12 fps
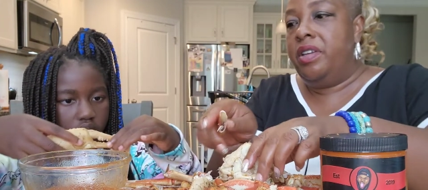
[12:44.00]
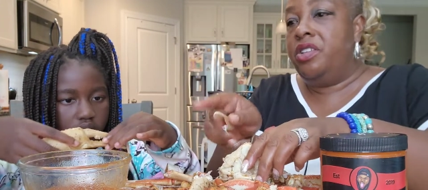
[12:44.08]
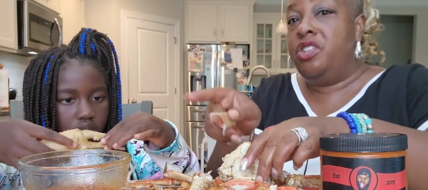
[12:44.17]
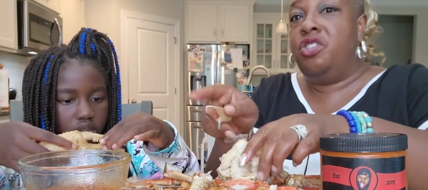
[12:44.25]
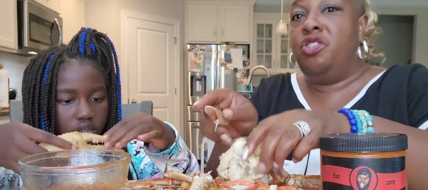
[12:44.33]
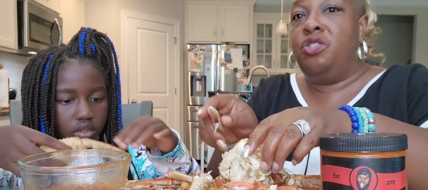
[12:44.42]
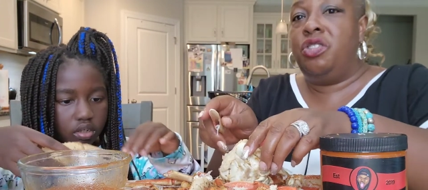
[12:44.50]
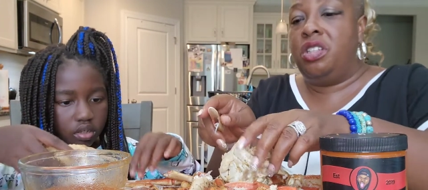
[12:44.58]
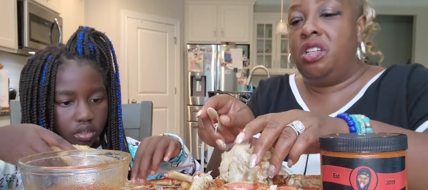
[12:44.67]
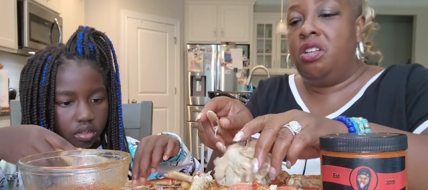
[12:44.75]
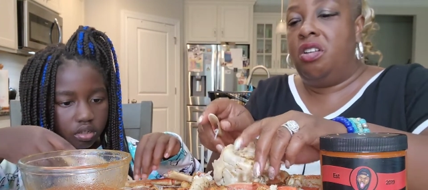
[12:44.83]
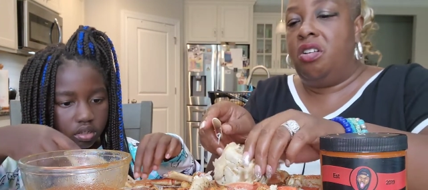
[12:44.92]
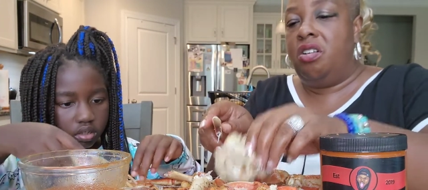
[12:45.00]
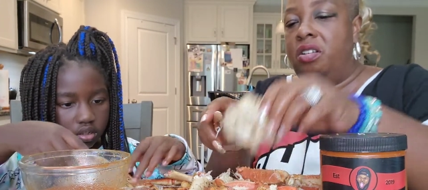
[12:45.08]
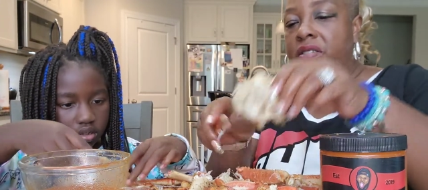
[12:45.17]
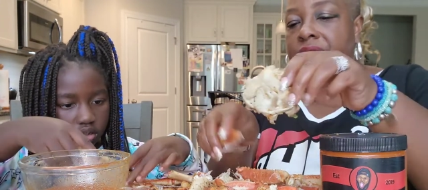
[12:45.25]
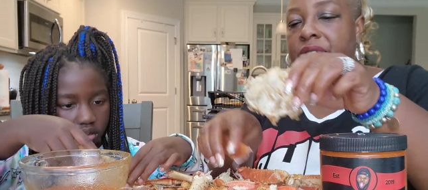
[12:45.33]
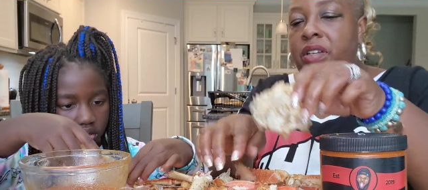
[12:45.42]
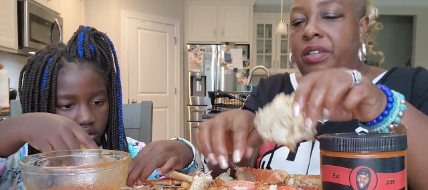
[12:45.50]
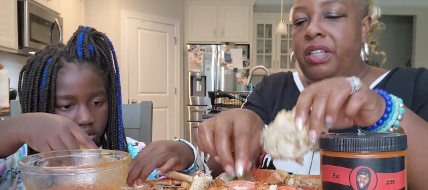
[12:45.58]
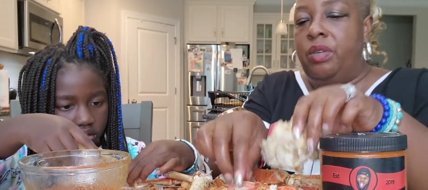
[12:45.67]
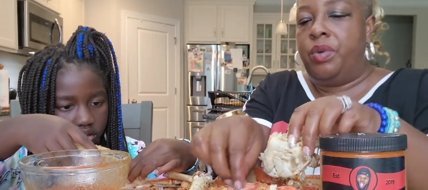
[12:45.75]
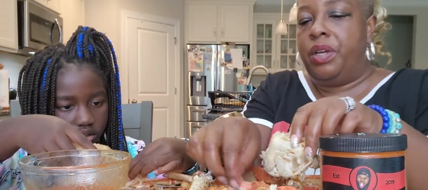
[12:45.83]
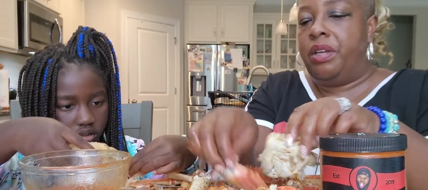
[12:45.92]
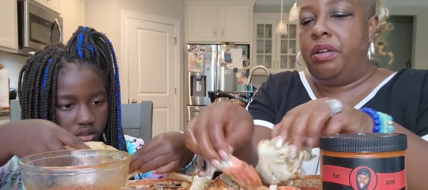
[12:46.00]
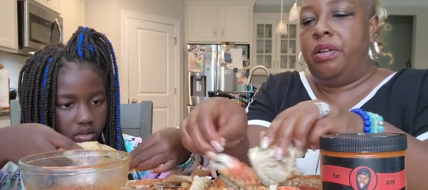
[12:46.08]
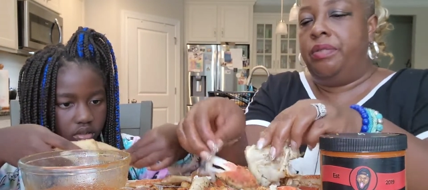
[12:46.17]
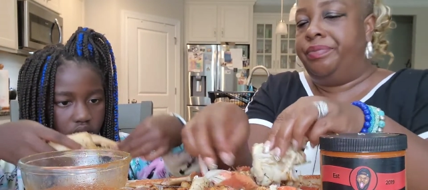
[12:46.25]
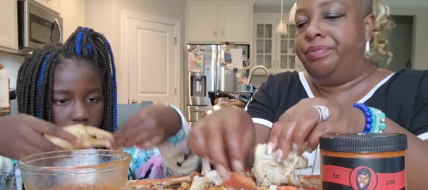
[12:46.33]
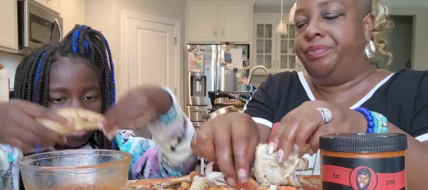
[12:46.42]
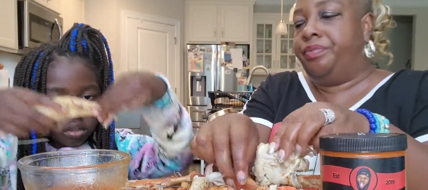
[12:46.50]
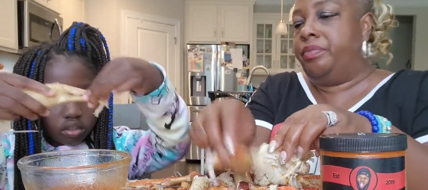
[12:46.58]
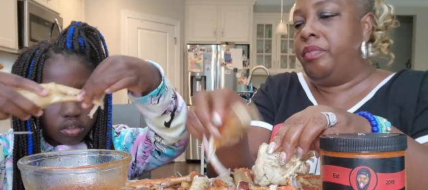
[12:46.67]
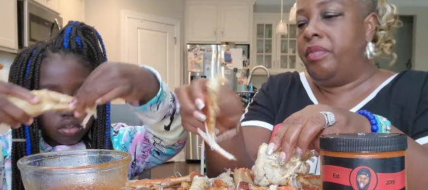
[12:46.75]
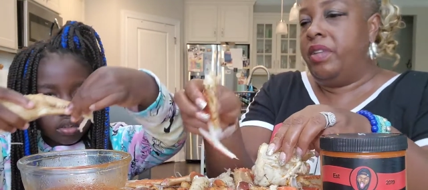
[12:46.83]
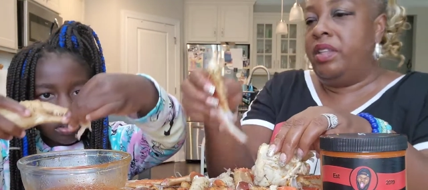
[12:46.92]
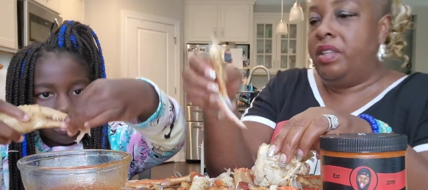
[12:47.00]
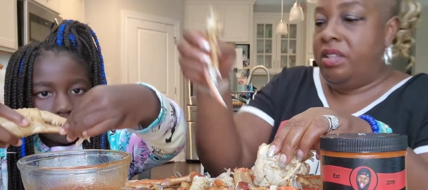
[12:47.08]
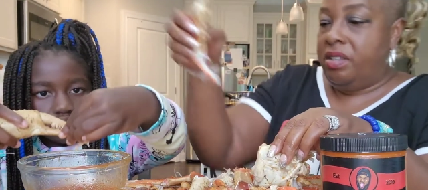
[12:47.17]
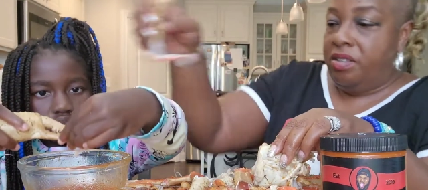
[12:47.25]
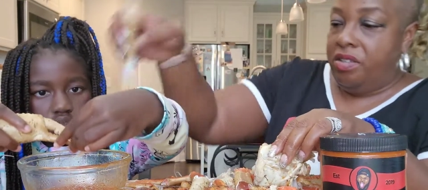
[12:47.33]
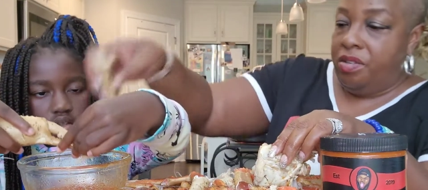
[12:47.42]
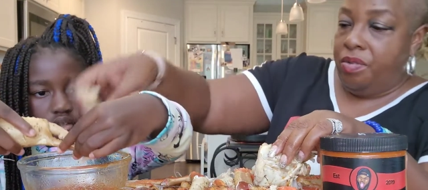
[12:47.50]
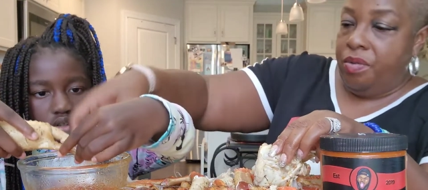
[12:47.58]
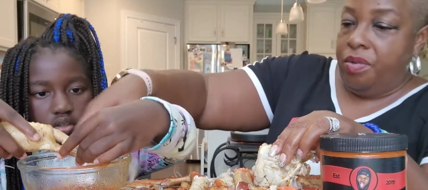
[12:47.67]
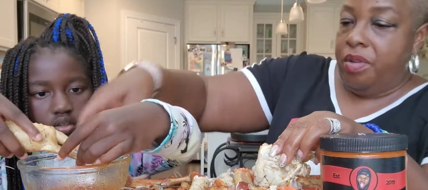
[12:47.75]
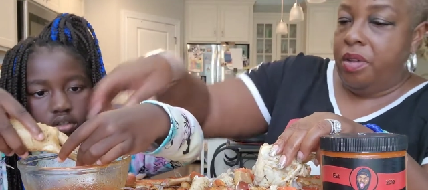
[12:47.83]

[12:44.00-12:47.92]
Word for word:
Speaker 1: She's using the claw. Anyway, y'all. This is you.